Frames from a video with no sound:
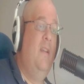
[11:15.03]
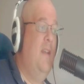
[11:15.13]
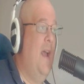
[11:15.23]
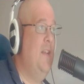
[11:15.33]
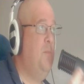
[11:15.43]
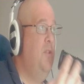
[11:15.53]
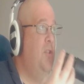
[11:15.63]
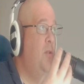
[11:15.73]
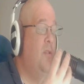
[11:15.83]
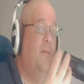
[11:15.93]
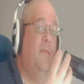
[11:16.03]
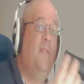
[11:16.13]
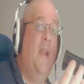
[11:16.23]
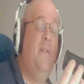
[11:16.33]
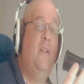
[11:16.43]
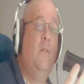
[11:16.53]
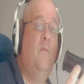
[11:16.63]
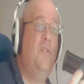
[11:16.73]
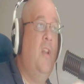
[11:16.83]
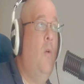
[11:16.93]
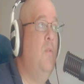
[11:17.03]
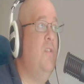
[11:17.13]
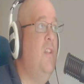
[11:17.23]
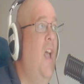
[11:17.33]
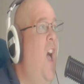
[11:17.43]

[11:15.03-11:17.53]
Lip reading: has produced very good results.